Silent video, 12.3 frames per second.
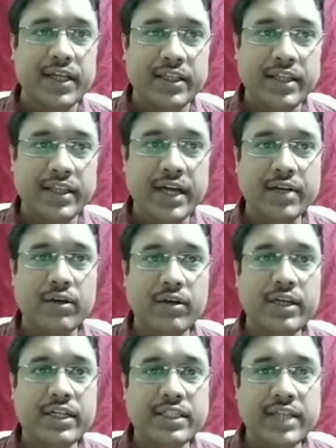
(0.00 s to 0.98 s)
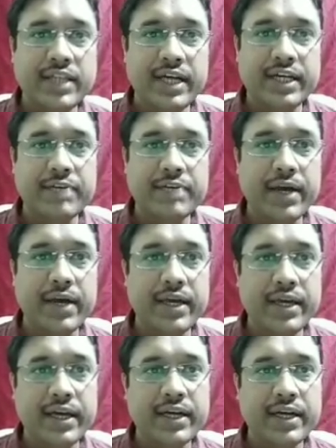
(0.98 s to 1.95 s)
That only decided by
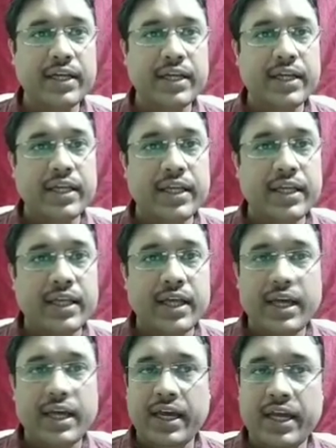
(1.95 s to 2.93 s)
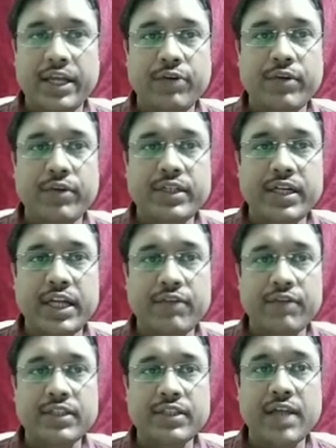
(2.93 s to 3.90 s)
here. An equation in
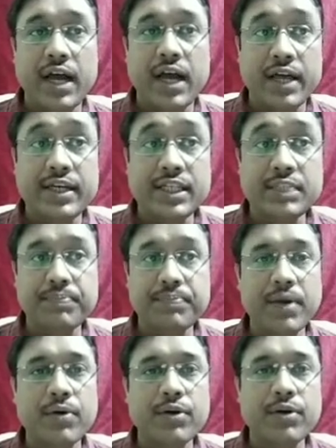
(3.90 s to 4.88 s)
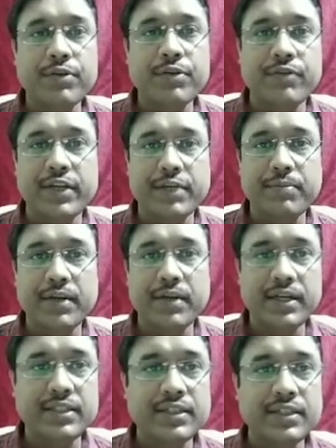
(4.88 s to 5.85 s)
which the highest power of the variable
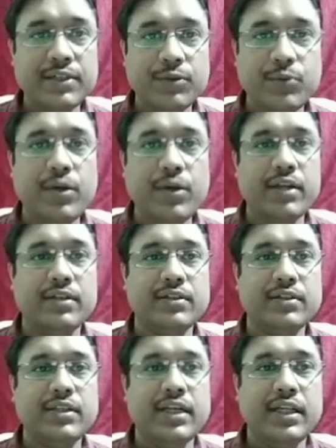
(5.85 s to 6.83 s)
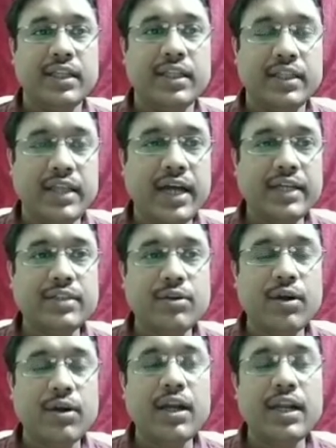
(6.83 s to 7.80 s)
is 1. That is
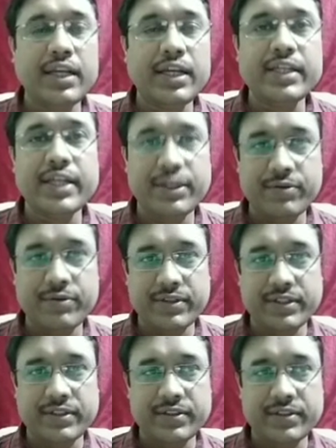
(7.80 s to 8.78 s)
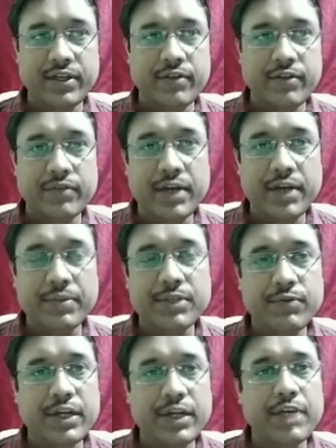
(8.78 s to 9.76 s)
called a linear equation. That means
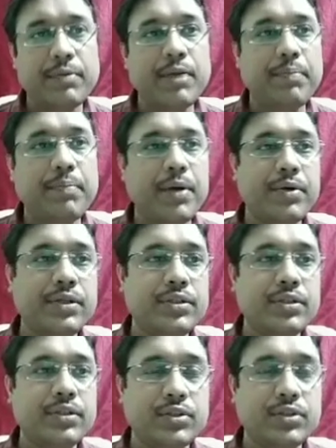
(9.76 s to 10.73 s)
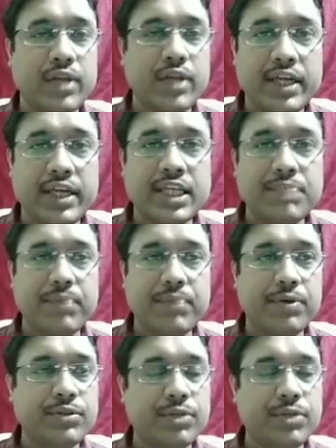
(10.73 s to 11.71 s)
variable power, highest power
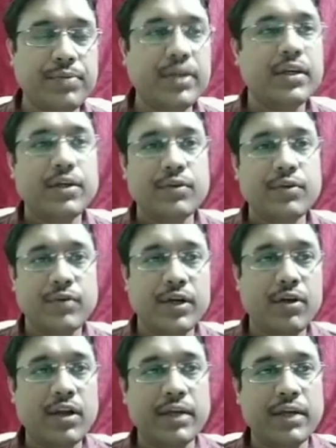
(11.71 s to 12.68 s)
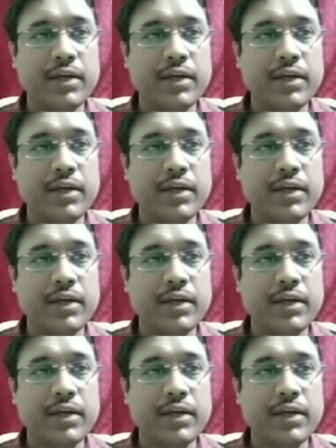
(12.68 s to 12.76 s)
should be 1 only.